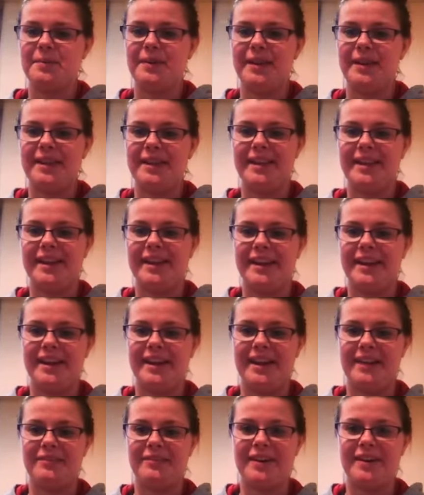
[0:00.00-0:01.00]
and then
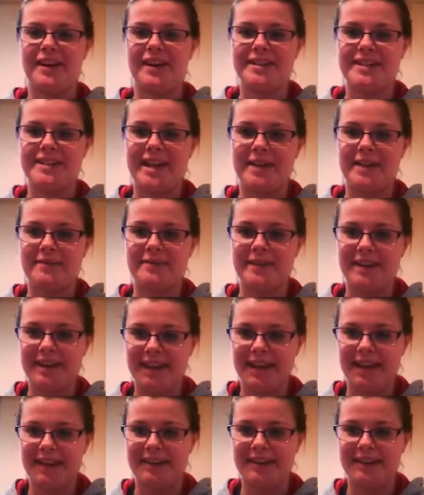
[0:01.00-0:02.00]
I run out of time at
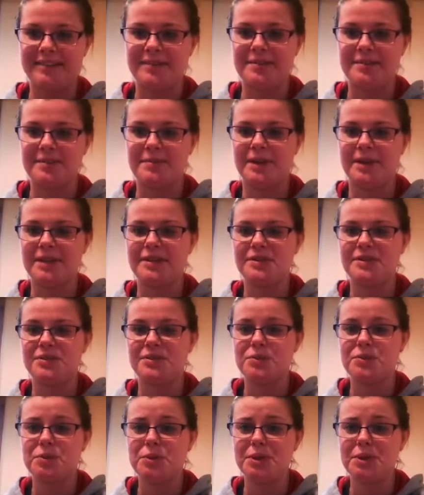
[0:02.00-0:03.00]
night. But
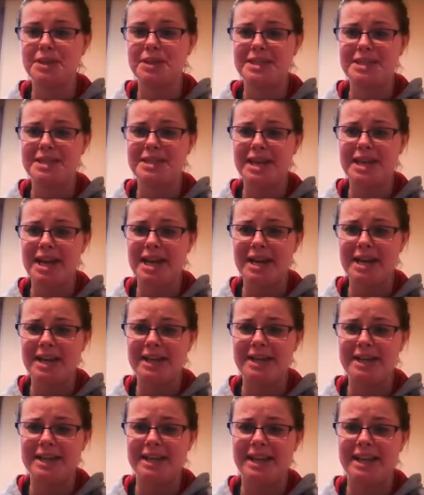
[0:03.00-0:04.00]
school is
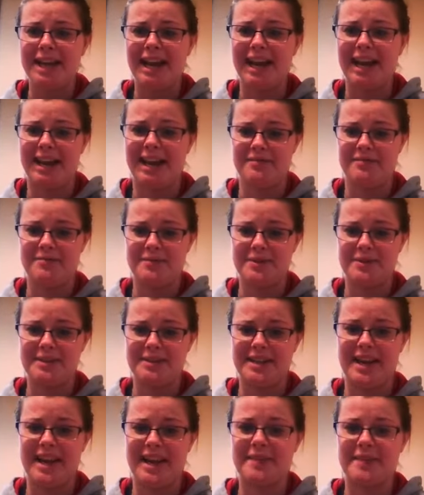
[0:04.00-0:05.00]
done. I have more
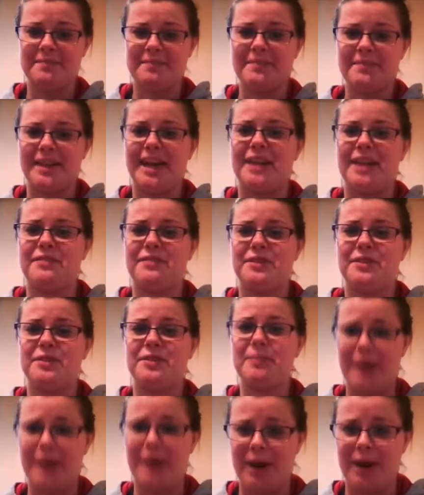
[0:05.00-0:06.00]
time. I
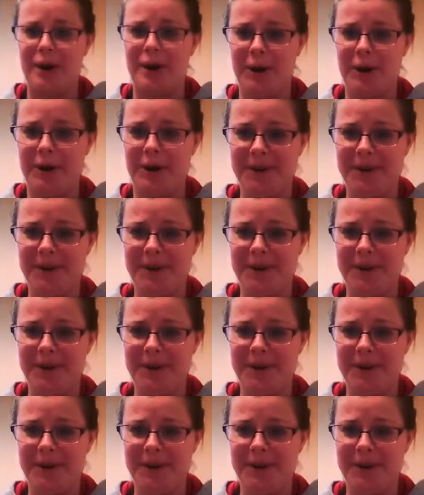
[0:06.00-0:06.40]
feel better.